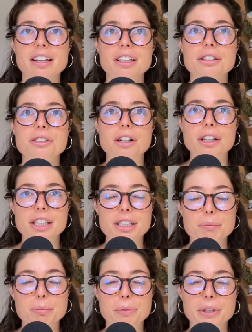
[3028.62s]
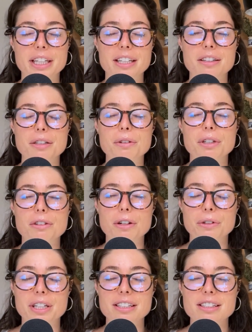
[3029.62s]
started to breathe, you can
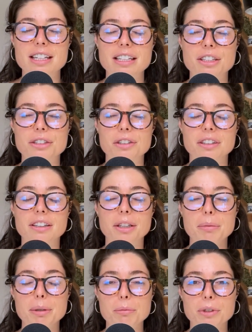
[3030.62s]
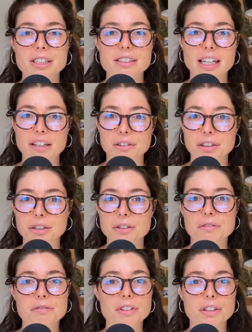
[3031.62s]
notice that you're a little bit more settled. You
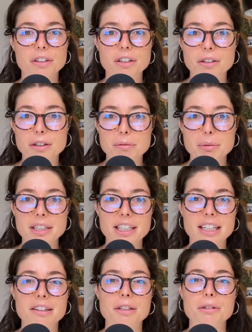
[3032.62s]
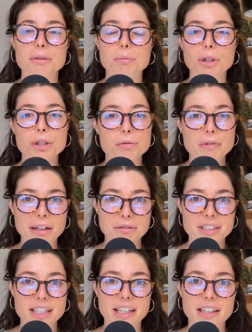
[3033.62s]
can feel the earth beneath you. You're more
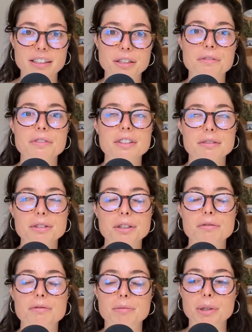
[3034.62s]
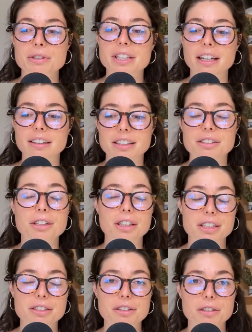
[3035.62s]
grounded. You've most likely
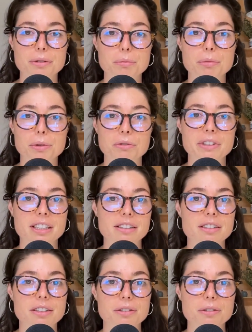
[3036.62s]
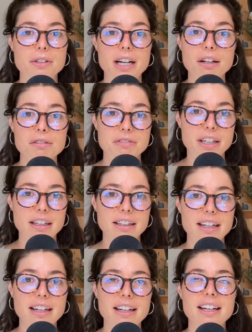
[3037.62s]
started to move into alpha.
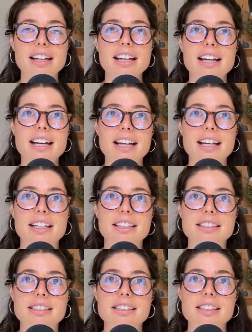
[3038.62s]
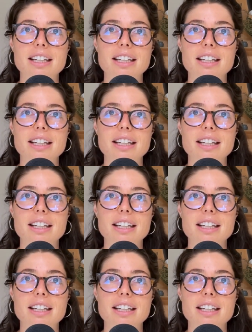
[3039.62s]
And